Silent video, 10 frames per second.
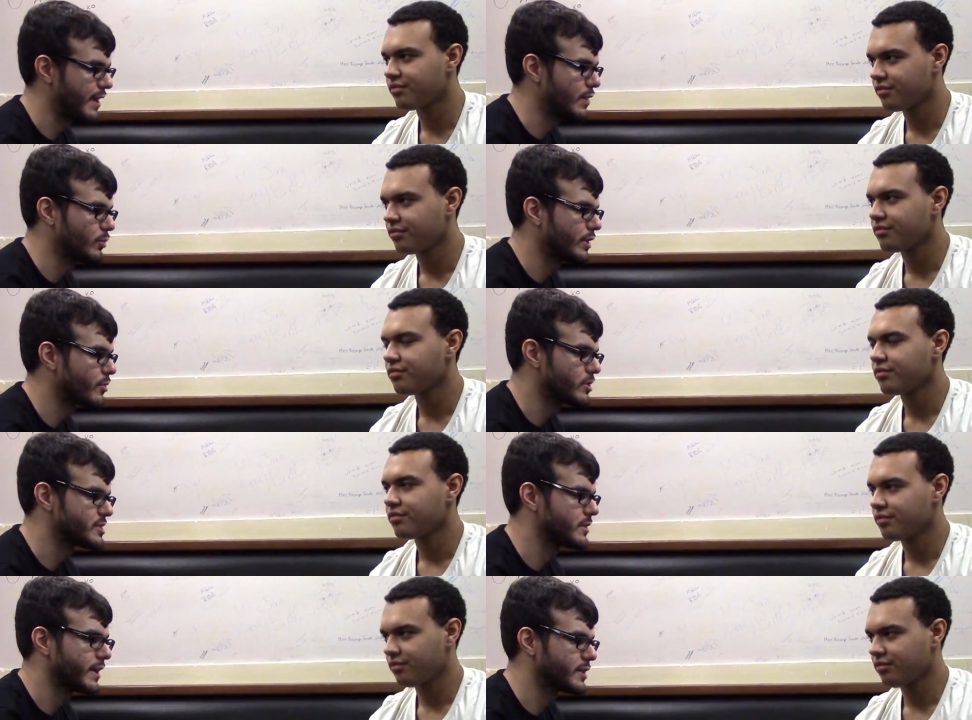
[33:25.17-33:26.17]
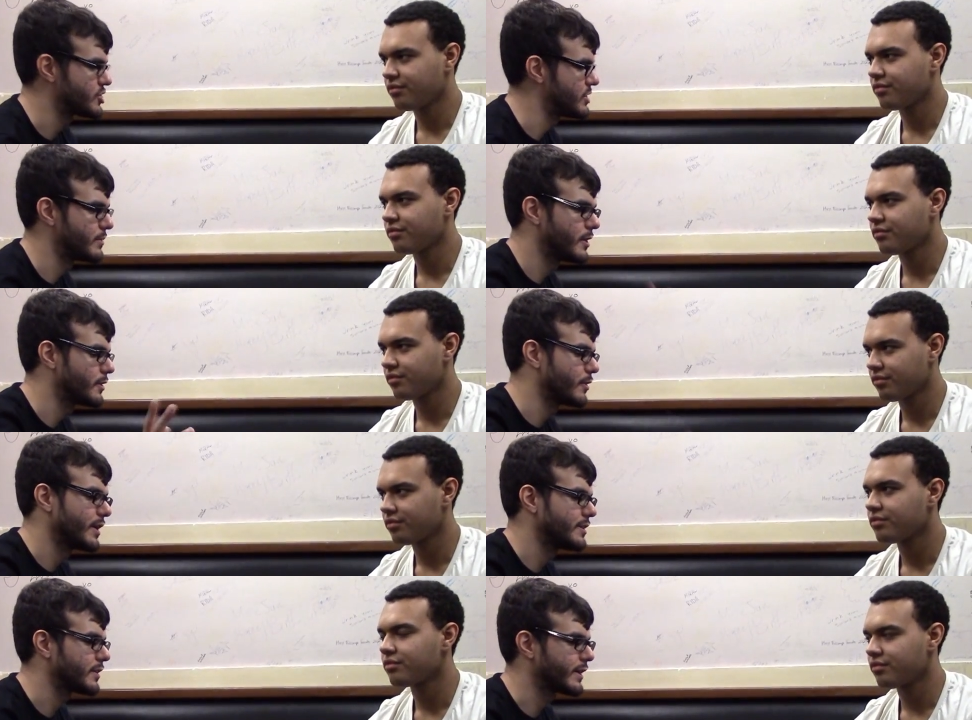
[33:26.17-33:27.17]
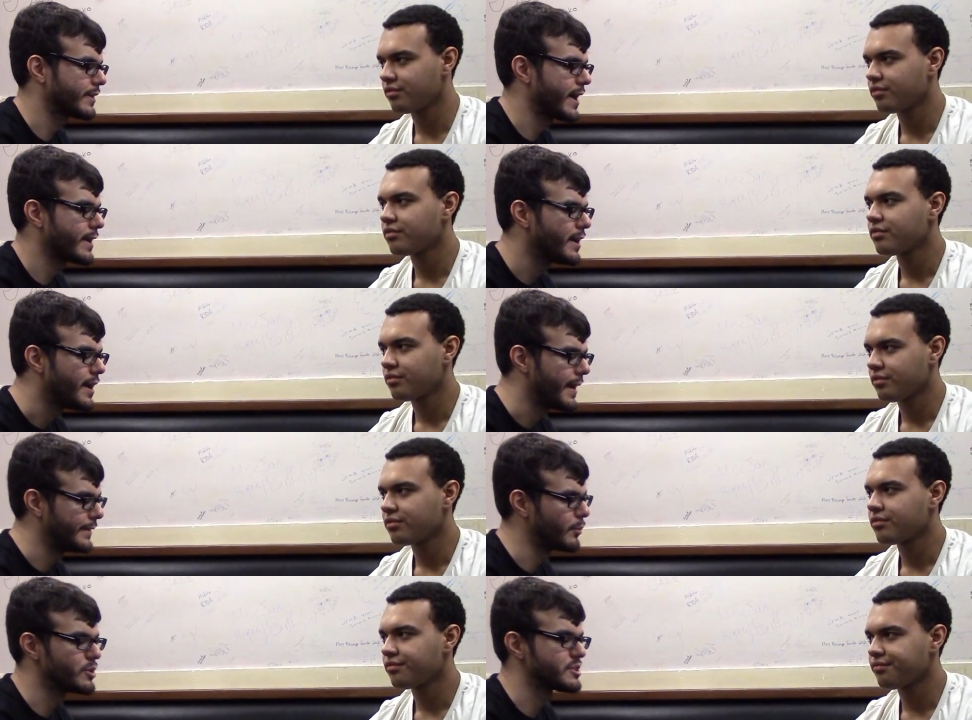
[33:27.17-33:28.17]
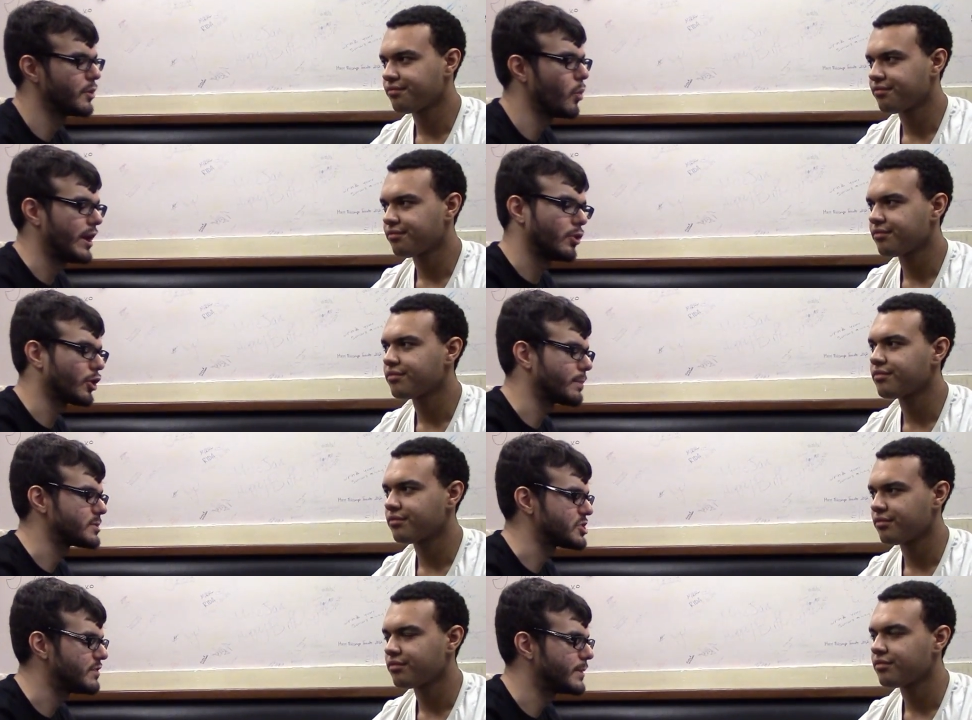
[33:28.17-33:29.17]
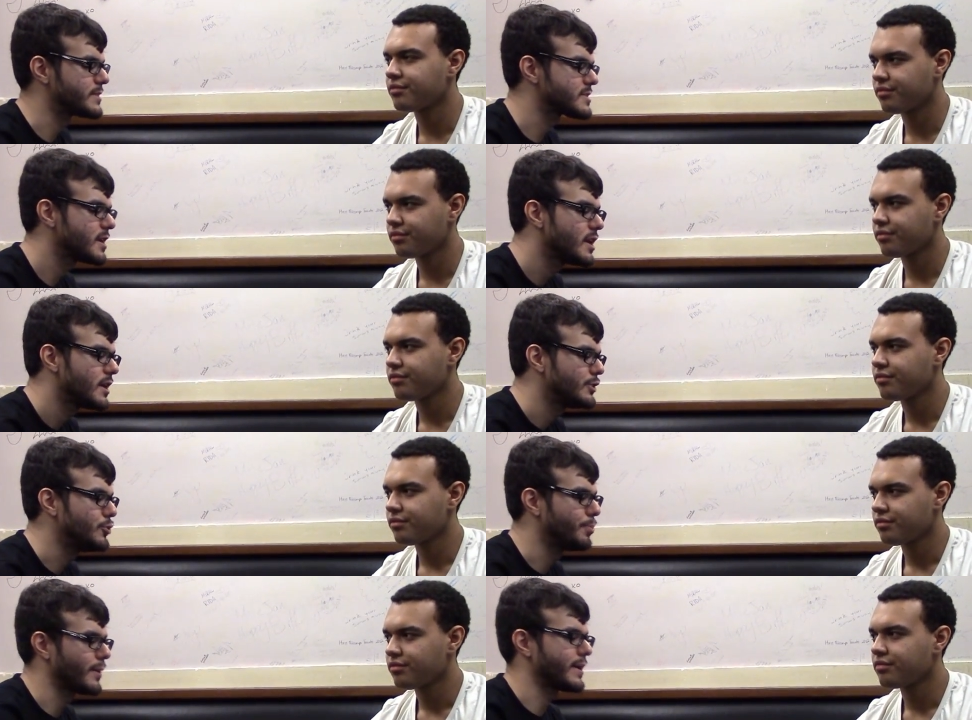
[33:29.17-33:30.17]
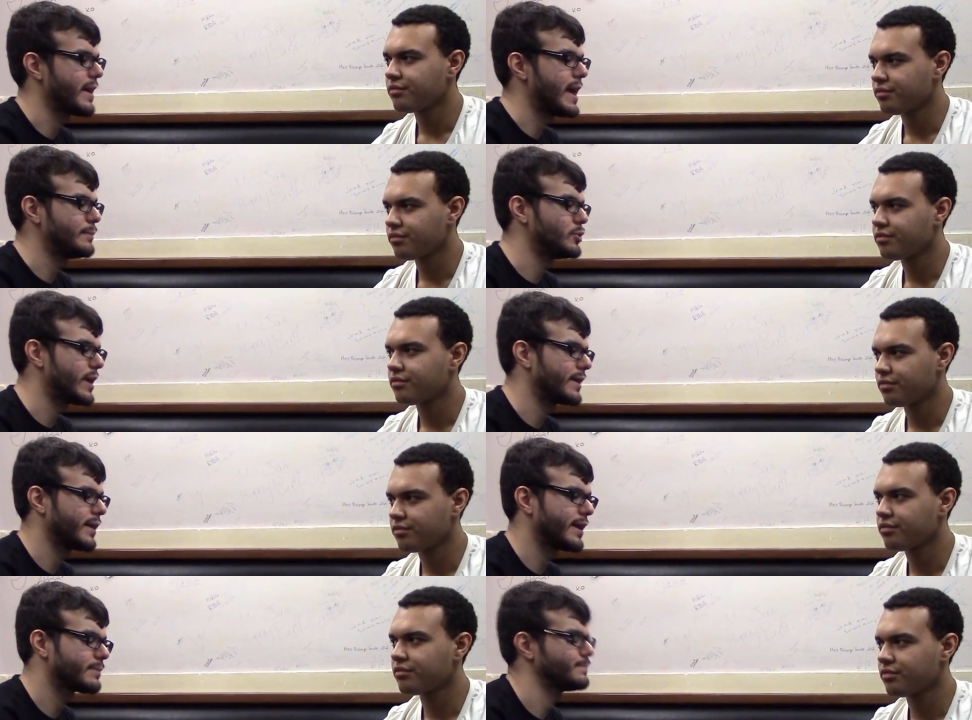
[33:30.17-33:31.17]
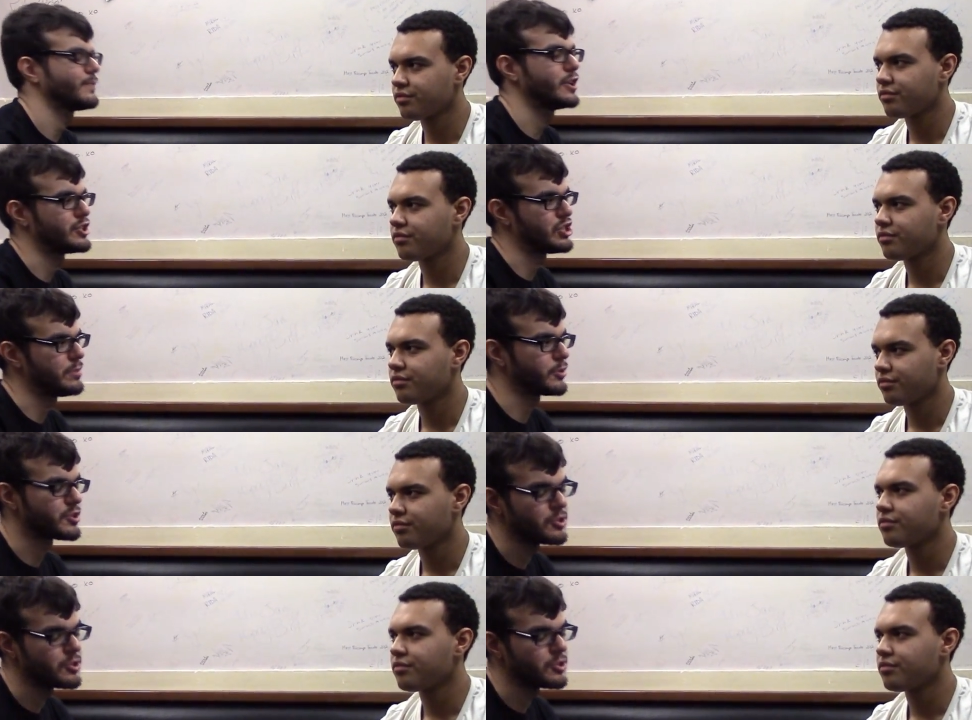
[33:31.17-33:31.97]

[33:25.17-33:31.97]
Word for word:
Speaker 1: then when there wasn't like achievement hunter or anything like that and there wasn't a way to look up achievements you'd play a game you get like an achievement or